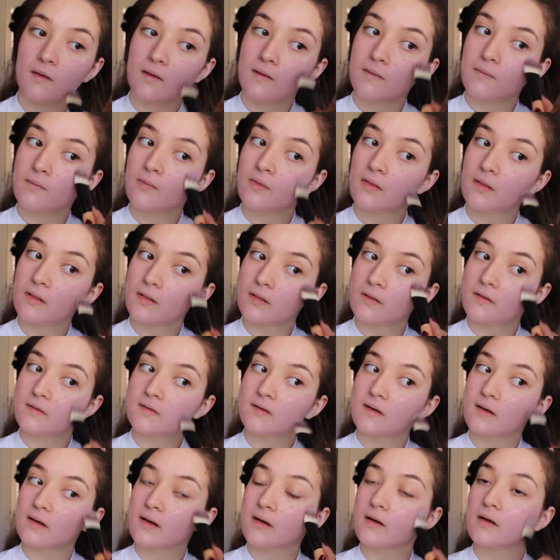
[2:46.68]
is
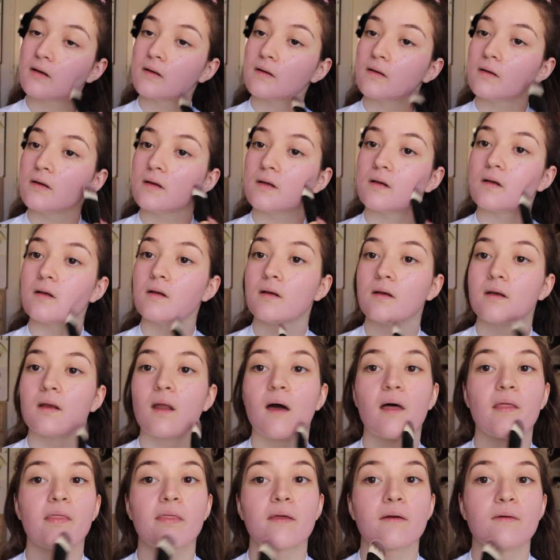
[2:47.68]
legit gonna do
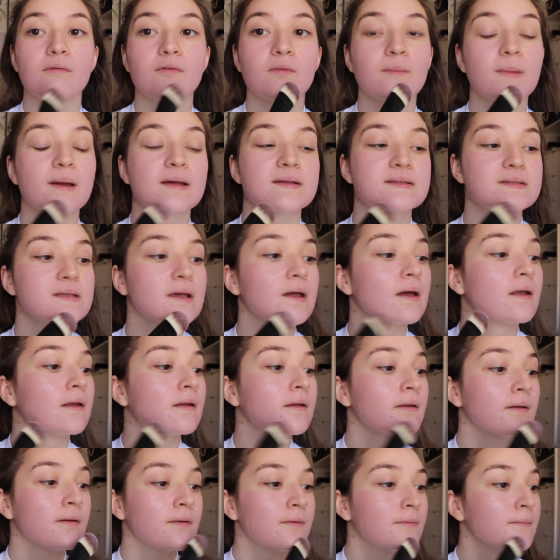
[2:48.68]
nothing for my skin.